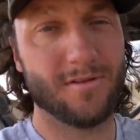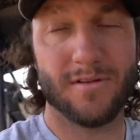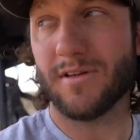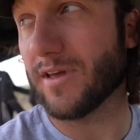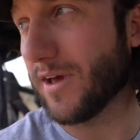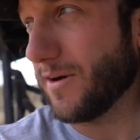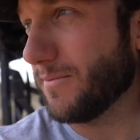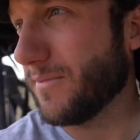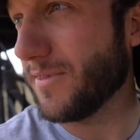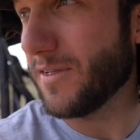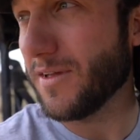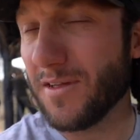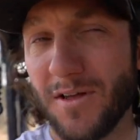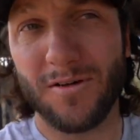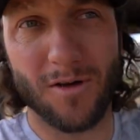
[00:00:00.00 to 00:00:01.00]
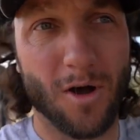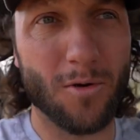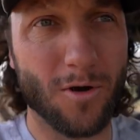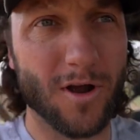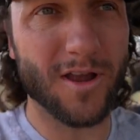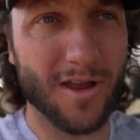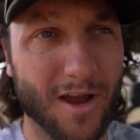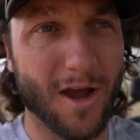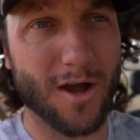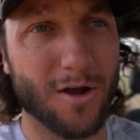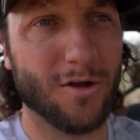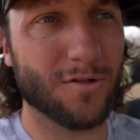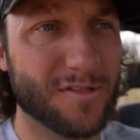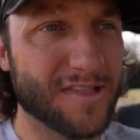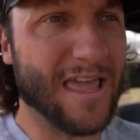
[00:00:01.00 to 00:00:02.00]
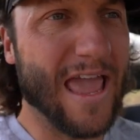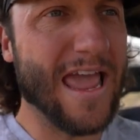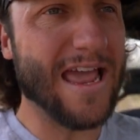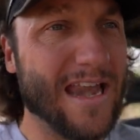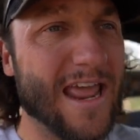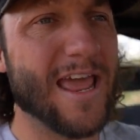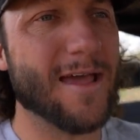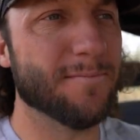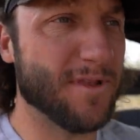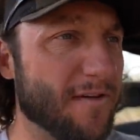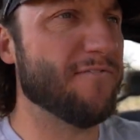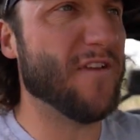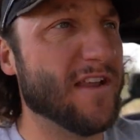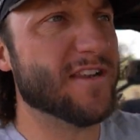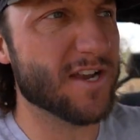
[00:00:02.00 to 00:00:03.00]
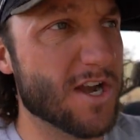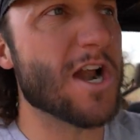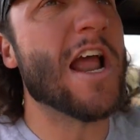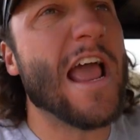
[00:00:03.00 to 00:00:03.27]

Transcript: kids. Yep. Over in Gerald's Can Am Defender